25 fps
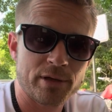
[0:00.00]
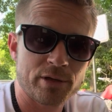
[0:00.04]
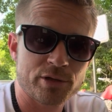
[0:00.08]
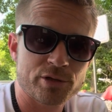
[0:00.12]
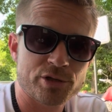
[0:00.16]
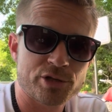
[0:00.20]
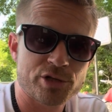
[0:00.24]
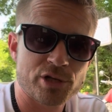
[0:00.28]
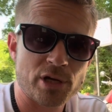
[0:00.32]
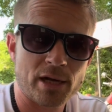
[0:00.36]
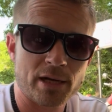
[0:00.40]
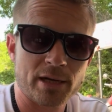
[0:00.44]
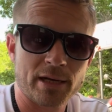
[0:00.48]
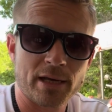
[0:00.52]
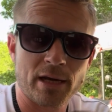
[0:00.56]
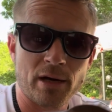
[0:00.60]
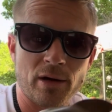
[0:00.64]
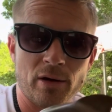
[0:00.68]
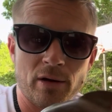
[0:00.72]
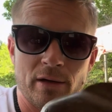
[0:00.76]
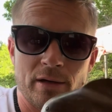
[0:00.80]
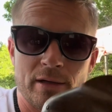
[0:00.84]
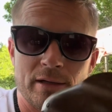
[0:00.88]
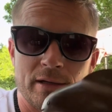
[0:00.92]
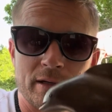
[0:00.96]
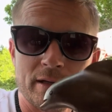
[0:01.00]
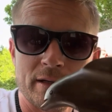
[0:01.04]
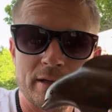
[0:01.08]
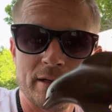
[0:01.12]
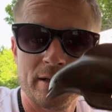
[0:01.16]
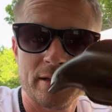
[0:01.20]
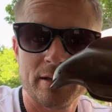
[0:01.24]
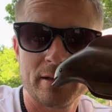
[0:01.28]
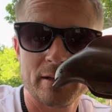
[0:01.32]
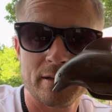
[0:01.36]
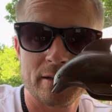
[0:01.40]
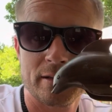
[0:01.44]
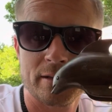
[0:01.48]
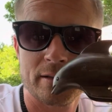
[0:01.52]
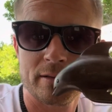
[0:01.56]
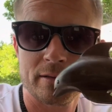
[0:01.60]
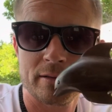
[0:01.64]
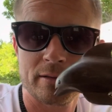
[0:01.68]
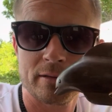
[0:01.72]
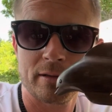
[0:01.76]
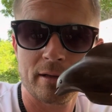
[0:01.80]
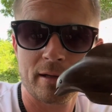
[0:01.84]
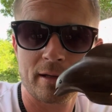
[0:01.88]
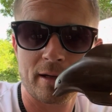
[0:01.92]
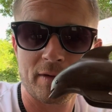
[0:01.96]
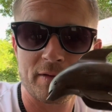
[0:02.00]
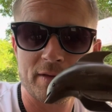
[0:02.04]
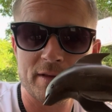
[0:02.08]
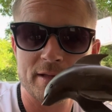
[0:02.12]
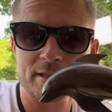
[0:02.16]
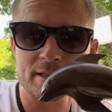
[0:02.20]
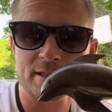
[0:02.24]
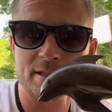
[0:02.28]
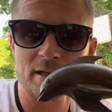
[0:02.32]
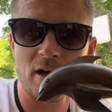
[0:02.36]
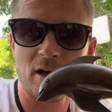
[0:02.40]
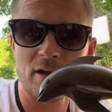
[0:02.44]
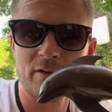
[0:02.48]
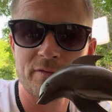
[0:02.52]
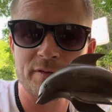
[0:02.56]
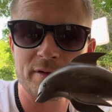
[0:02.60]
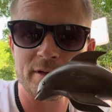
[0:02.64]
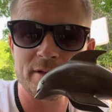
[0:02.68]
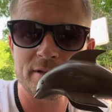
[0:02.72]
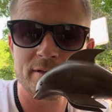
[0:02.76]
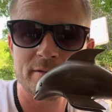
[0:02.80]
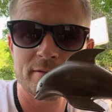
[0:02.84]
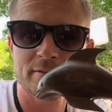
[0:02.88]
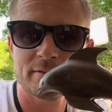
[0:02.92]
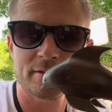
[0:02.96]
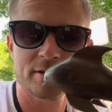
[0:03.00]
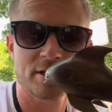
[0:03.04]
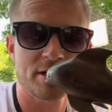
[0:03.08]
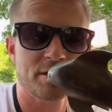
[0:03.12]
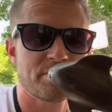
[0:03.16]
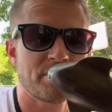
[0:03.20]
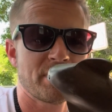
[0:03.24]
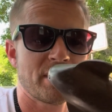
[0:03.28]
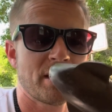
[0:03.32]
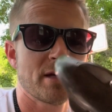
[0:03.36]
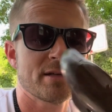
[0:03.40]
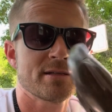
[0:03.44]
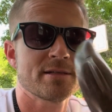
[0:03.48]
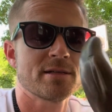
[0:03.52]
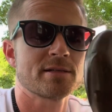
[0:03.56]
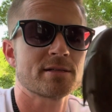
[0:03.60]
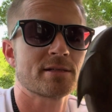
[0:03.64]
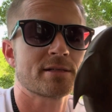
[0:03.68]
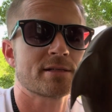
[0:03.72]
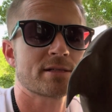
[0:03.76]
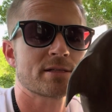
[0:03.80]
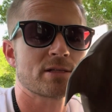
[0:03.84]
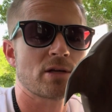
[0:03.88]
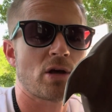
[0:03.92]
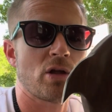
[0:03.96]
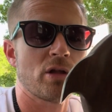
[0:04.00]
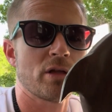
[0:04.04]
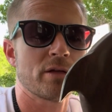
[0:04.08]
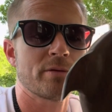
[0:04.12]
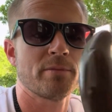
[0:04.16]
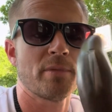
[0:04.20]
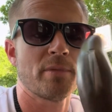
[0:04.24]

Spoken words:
You should check it out. I got this dolphin just because it's solid